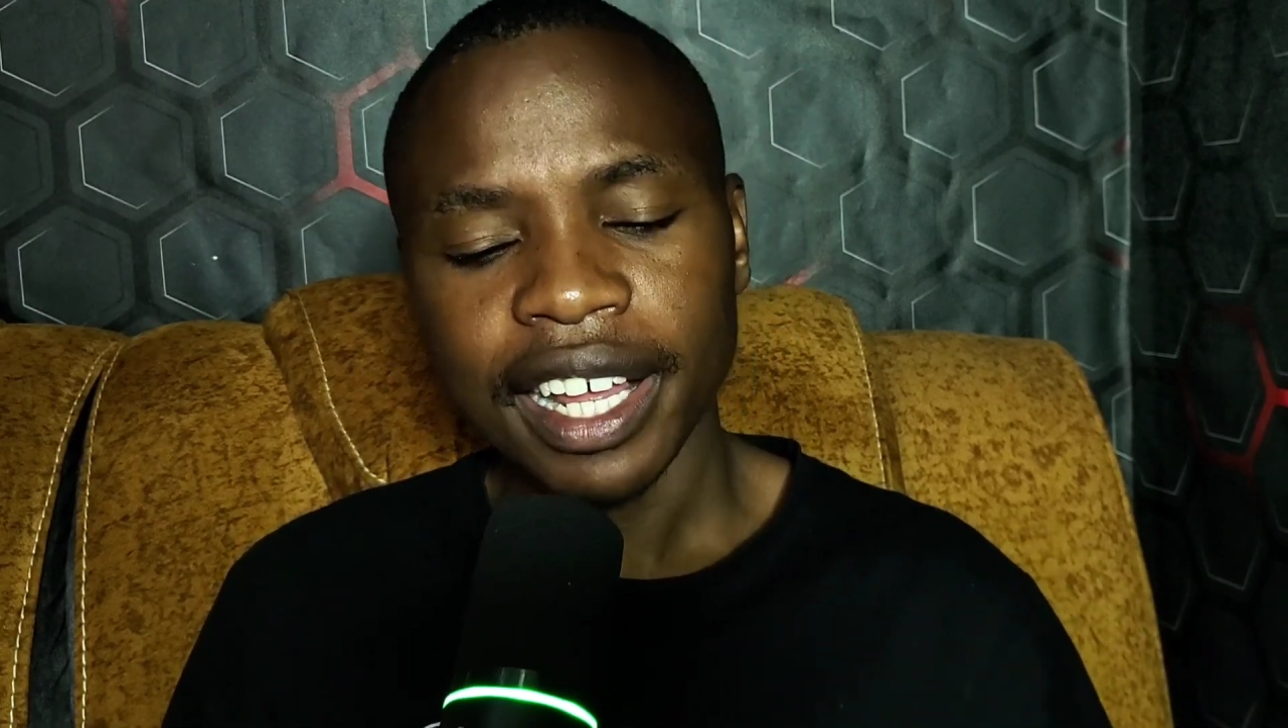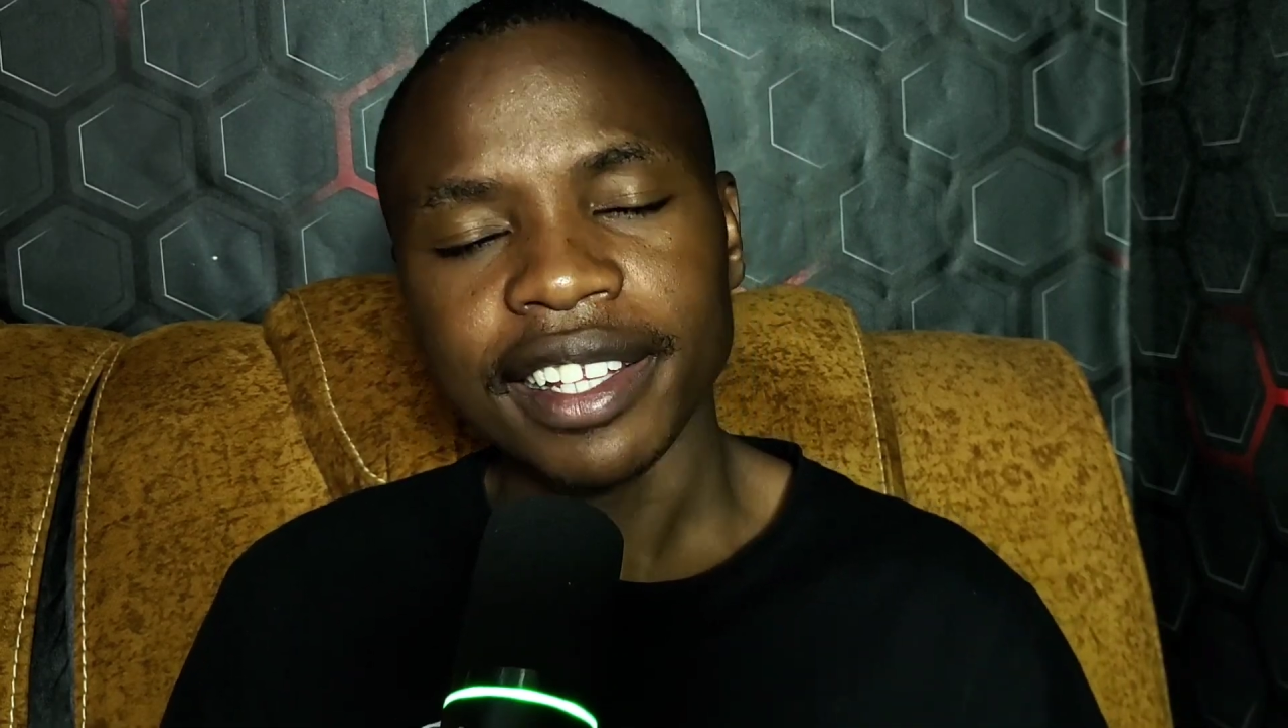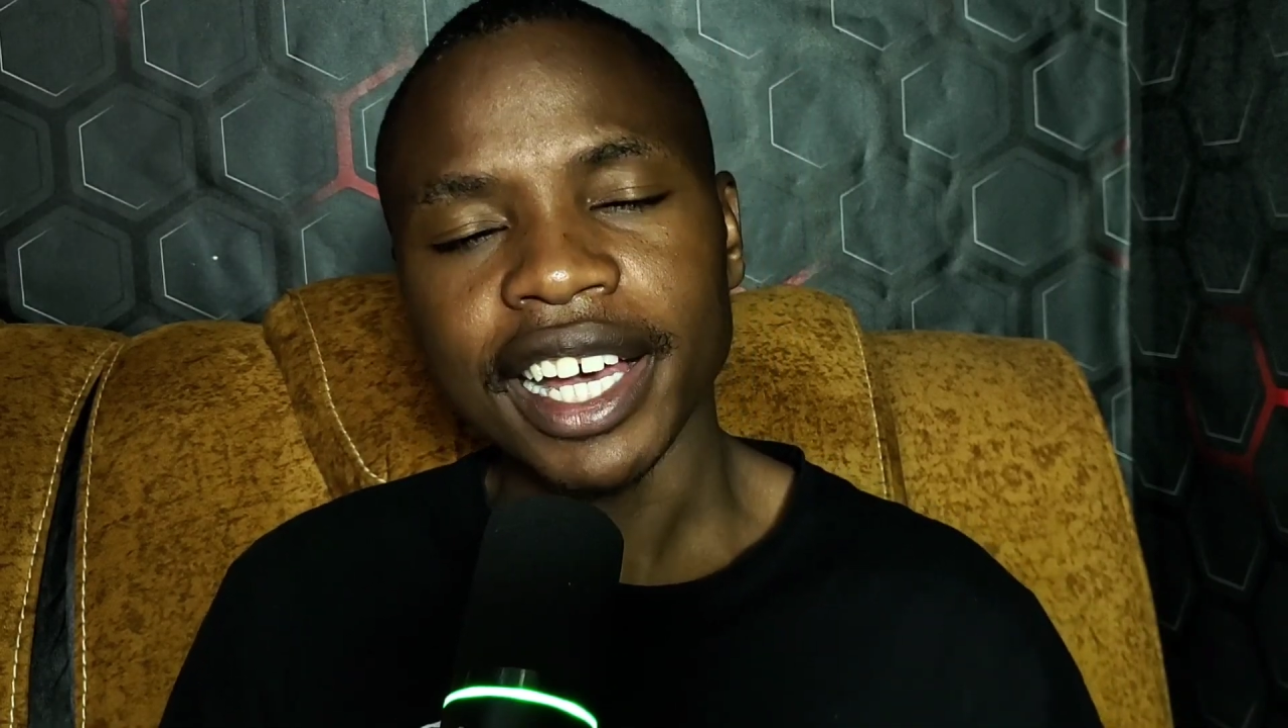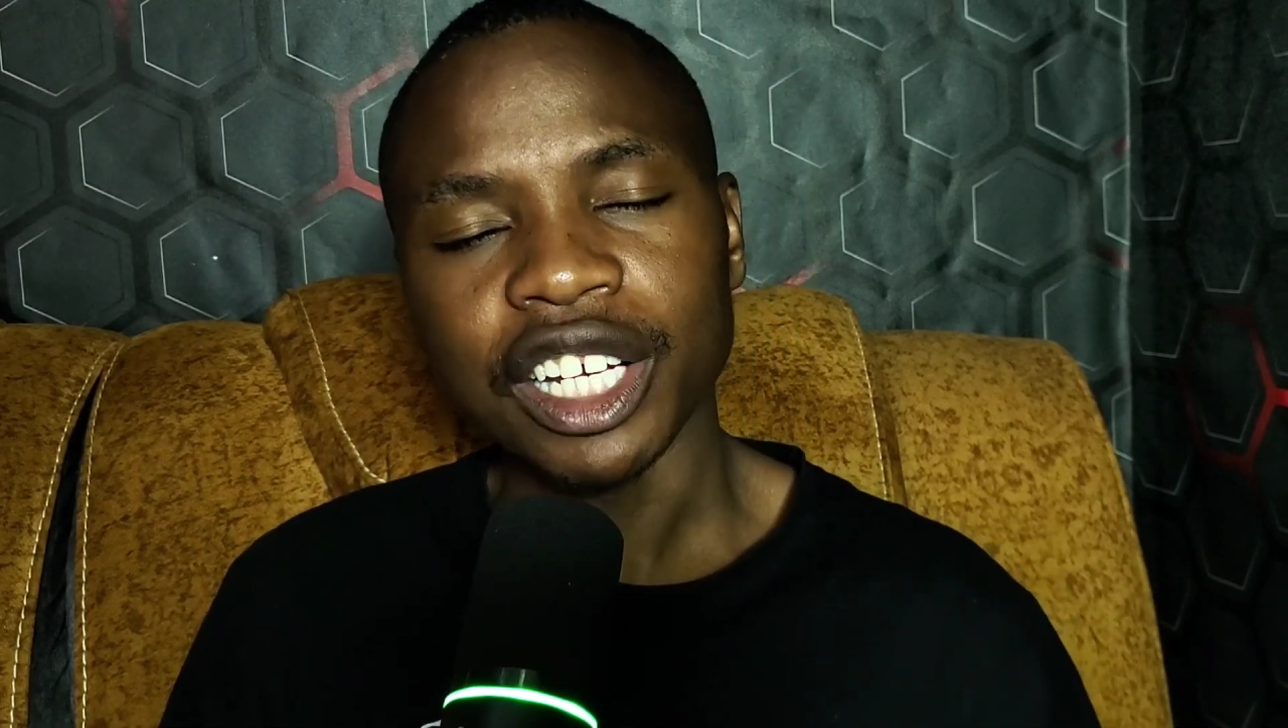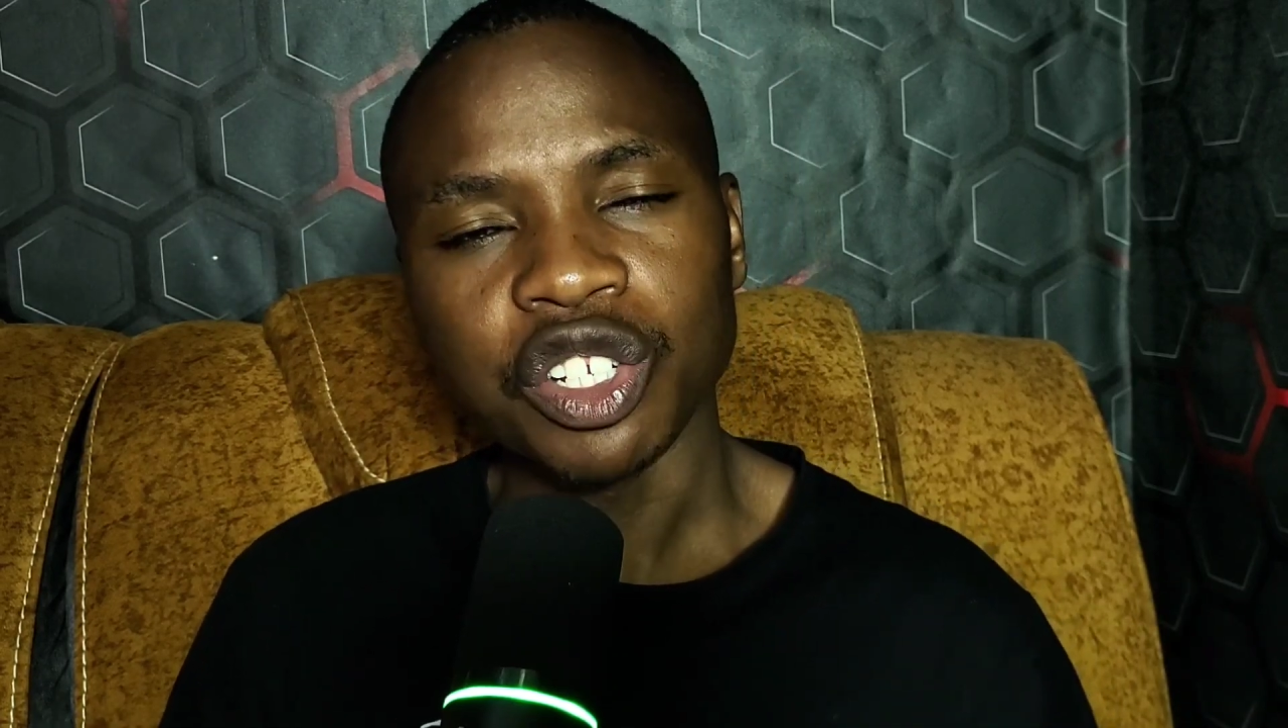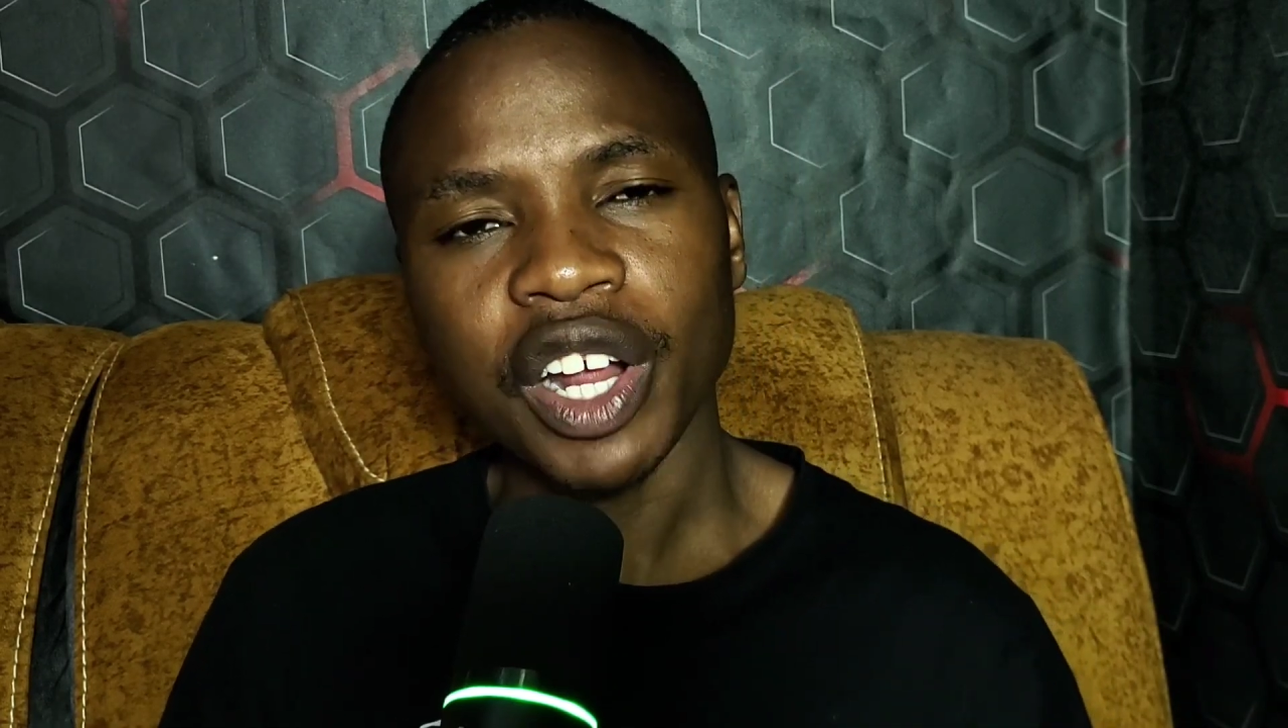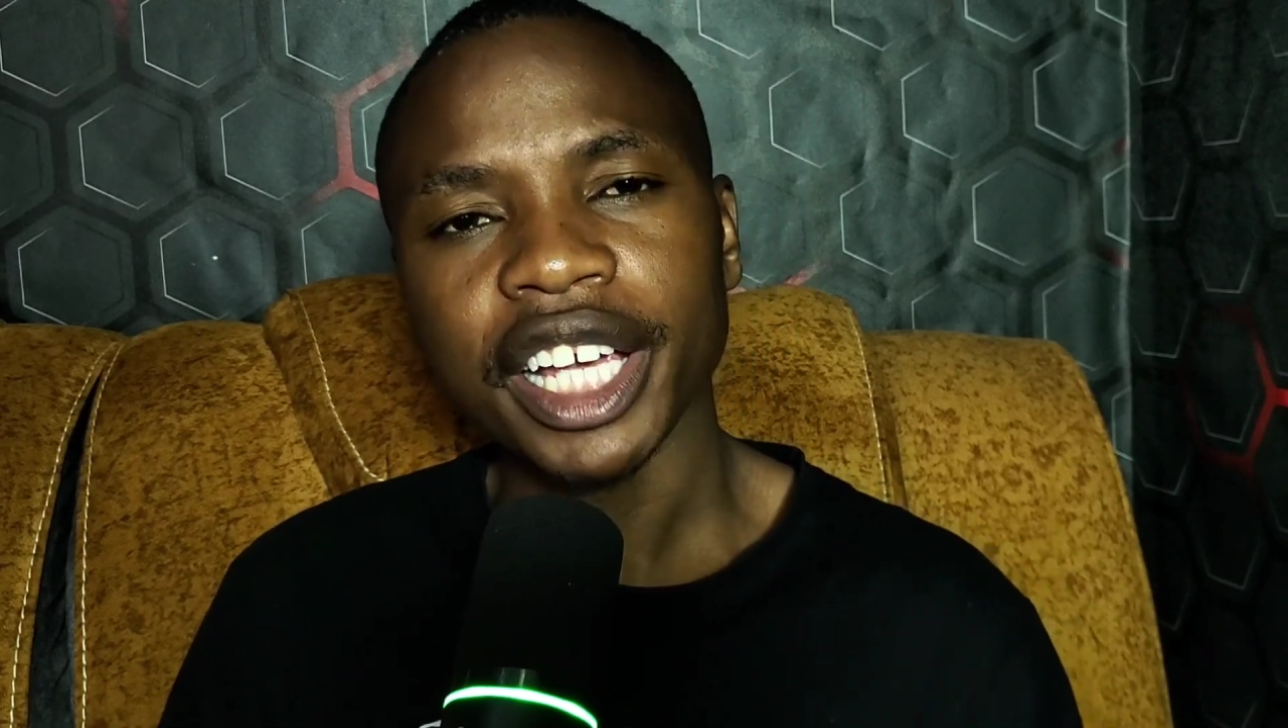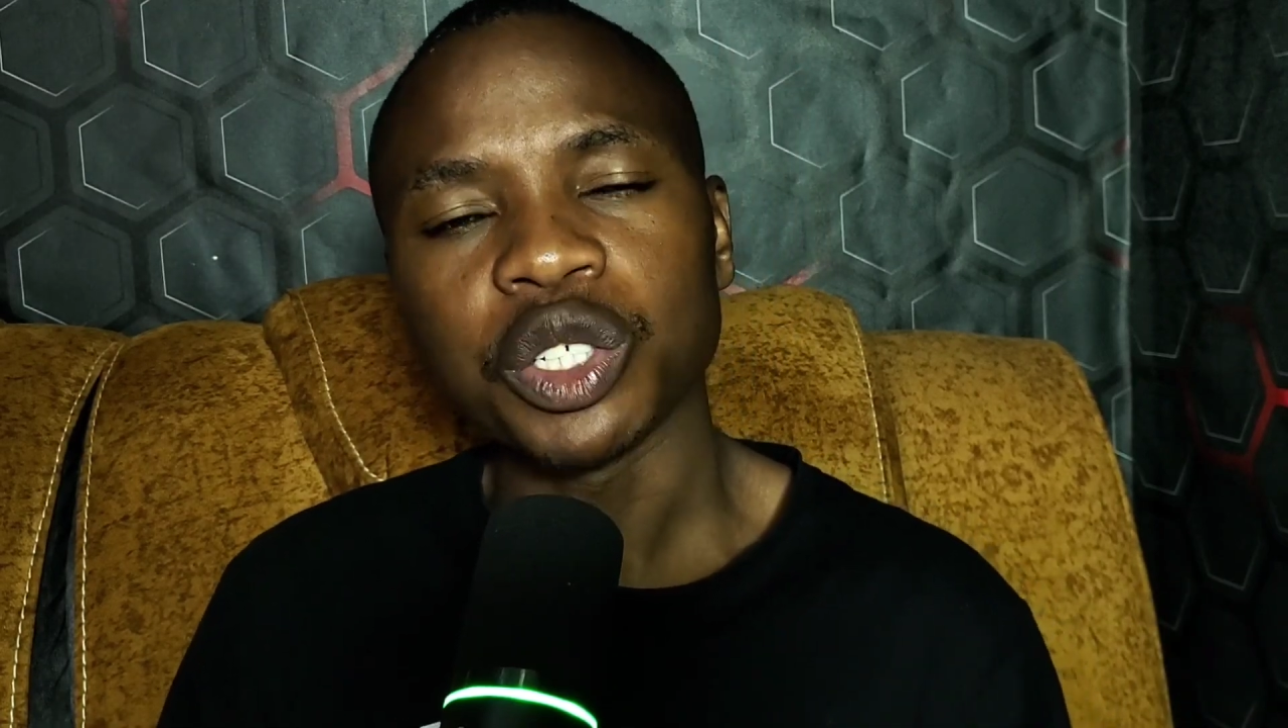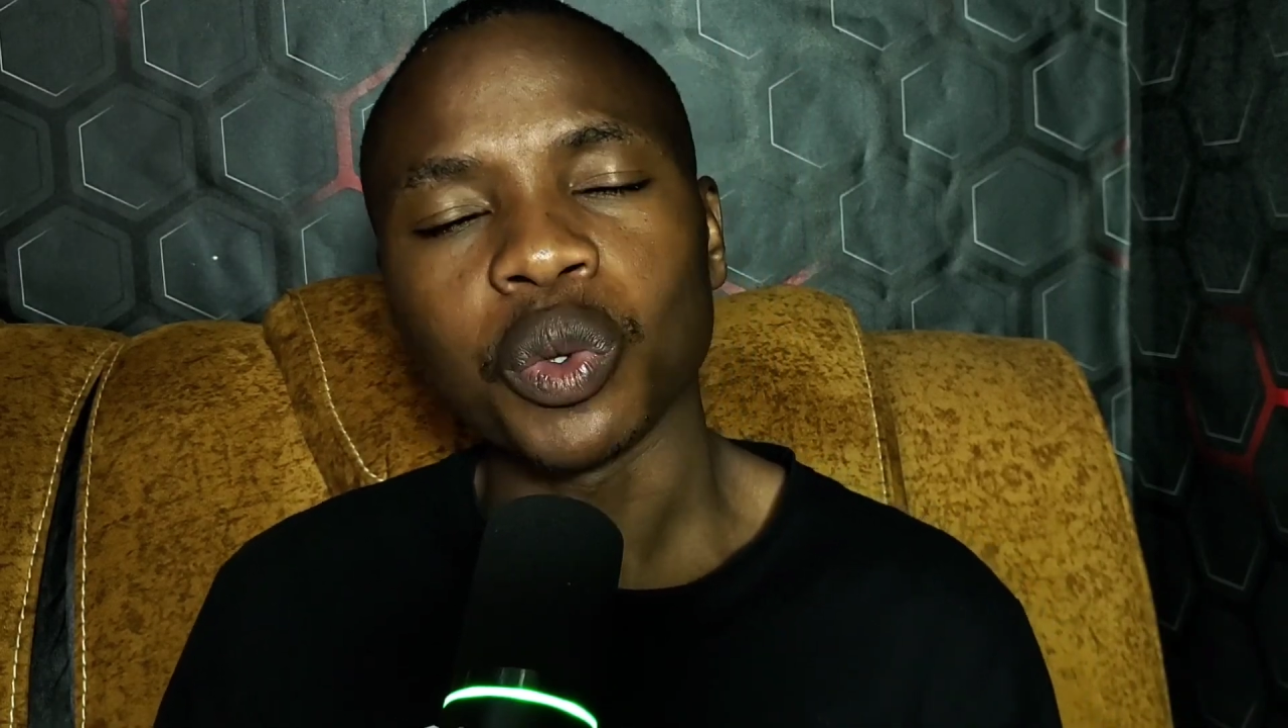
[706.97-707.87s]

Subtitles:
They are trying